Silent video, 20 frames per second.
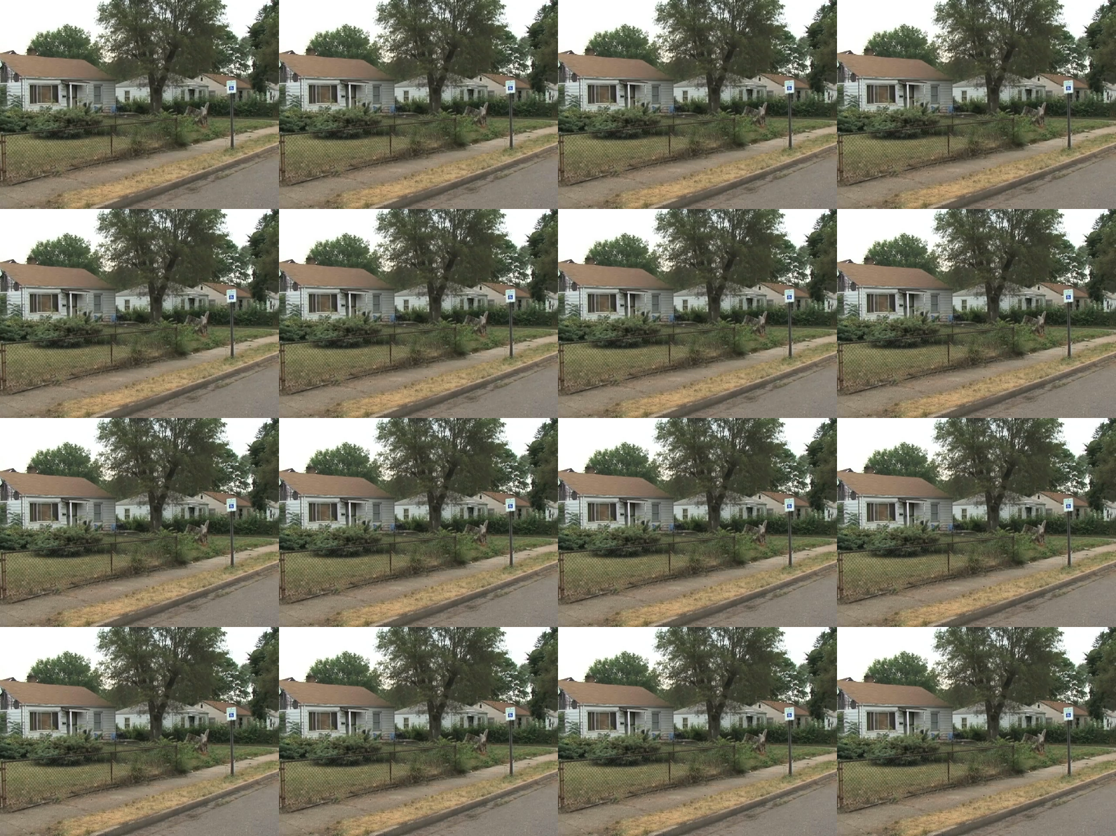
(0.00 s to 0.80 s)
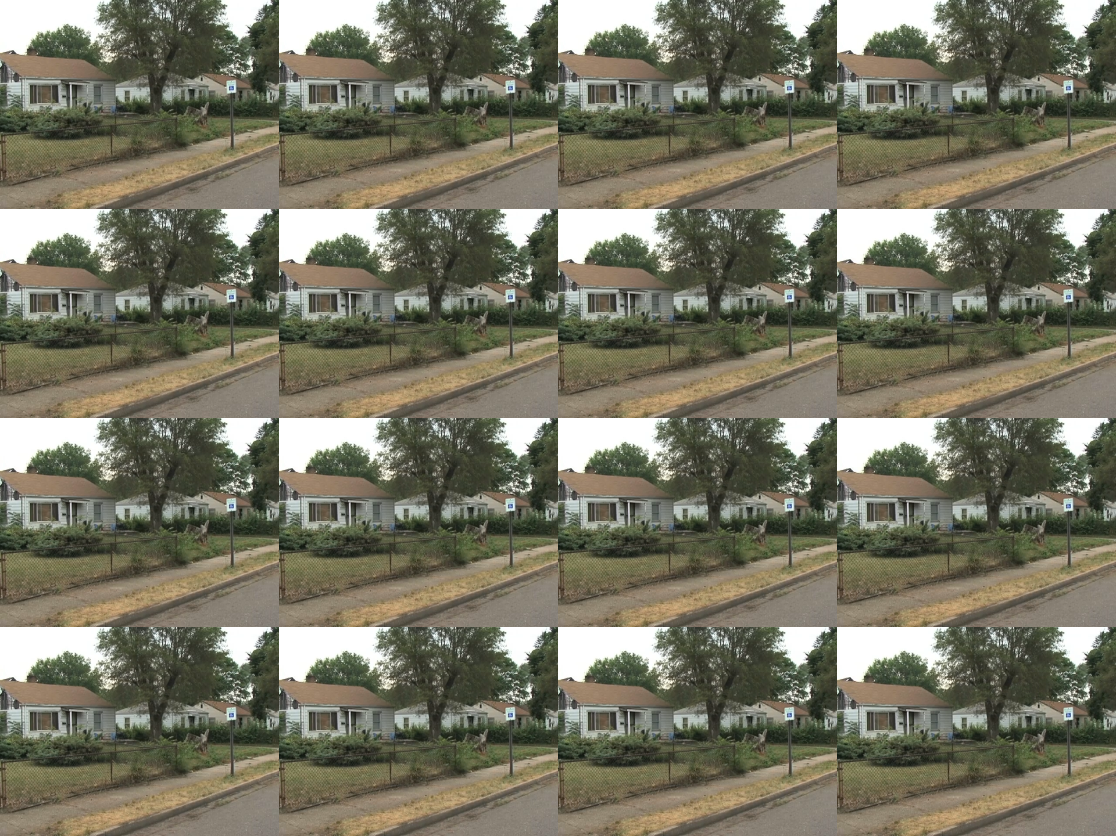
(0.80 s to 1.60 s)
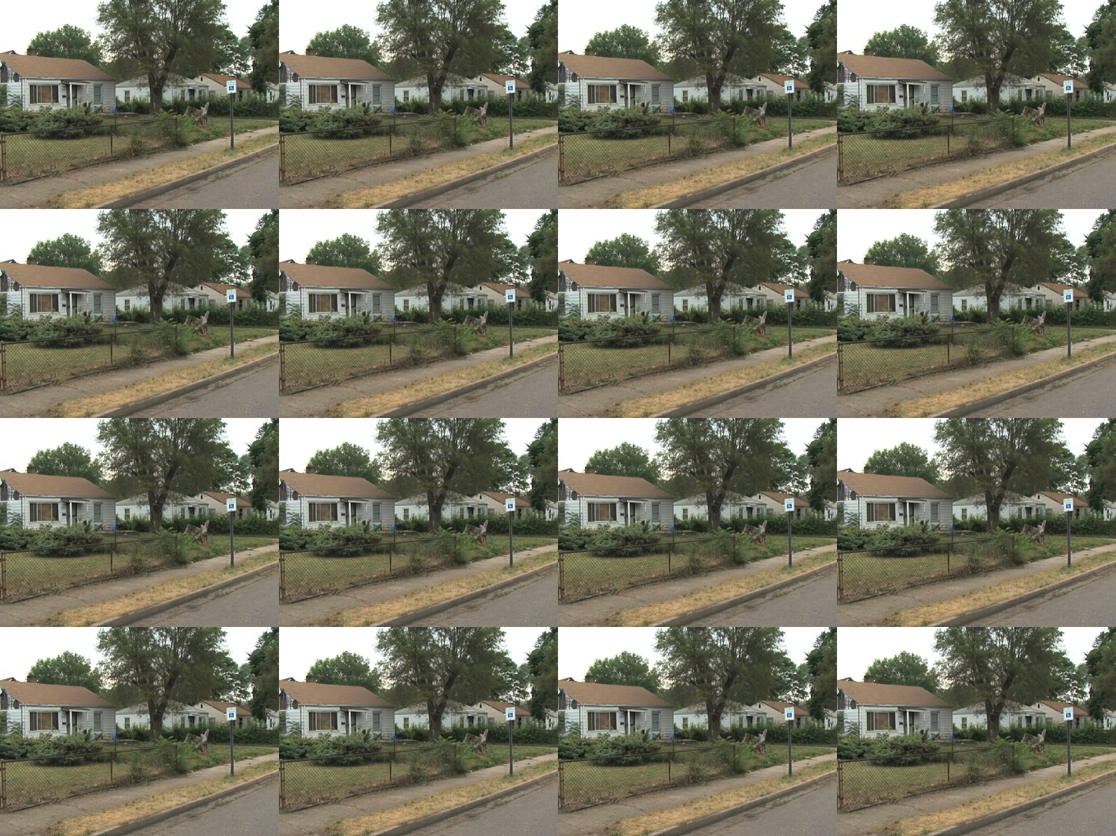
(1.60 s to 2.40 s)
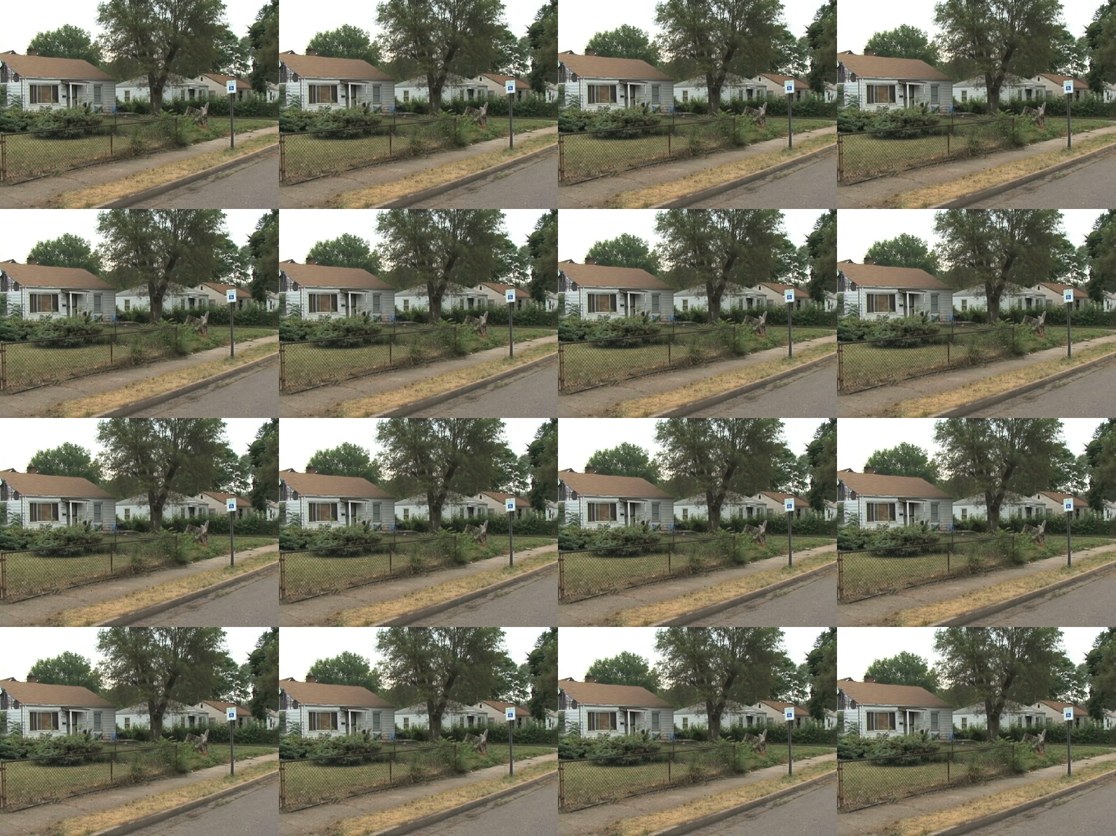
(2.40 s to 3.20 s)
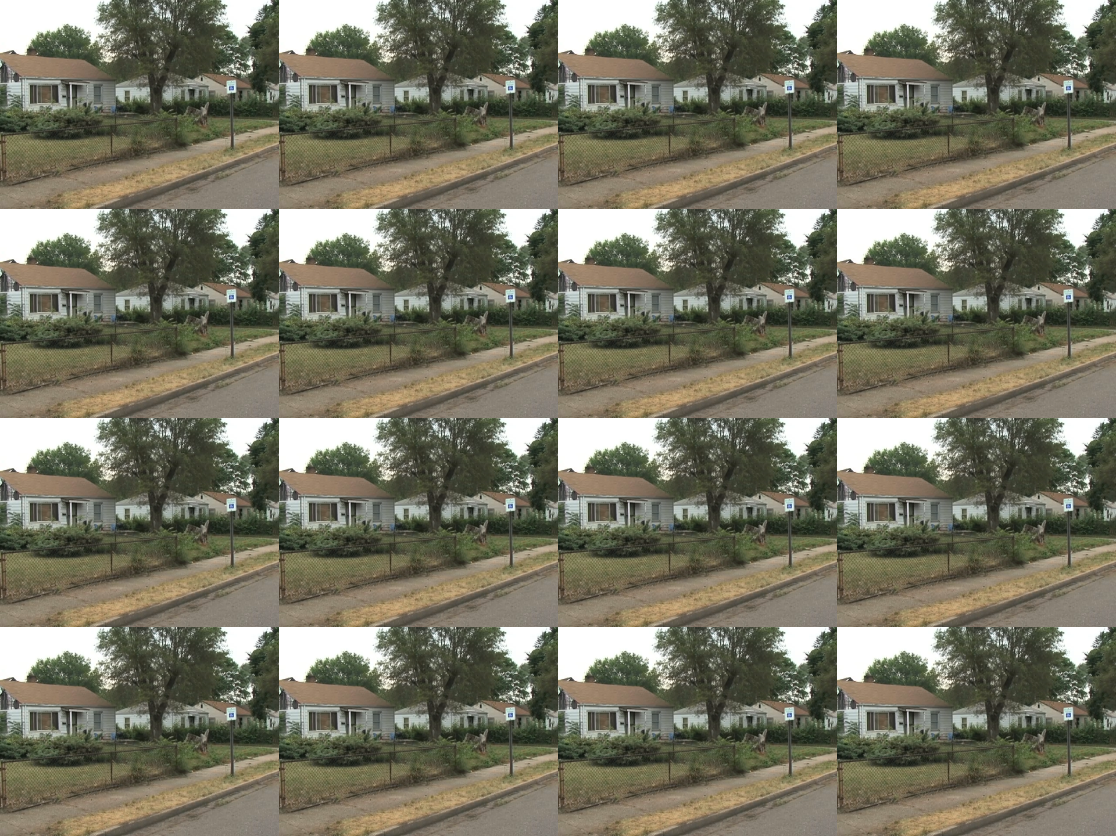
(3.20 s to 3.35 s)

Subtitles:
[unreadable: no face in view]